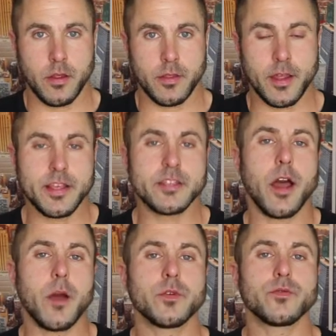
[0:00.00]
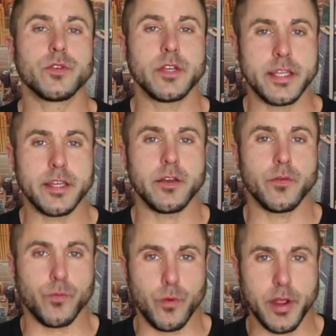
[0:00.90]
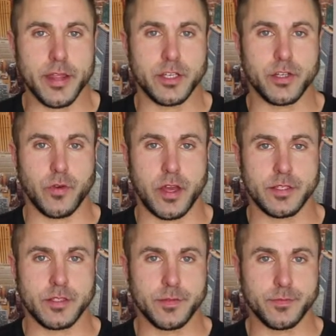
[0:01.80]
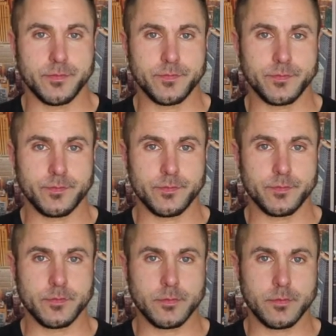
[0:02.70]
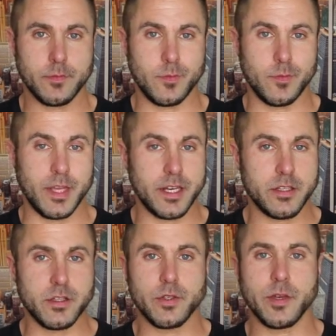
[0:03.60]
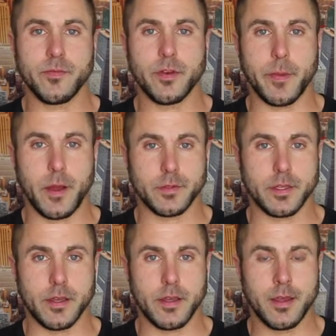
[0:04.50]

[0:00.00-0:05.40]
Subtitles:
Now this guy was really, really stressed. Needed to do something about it.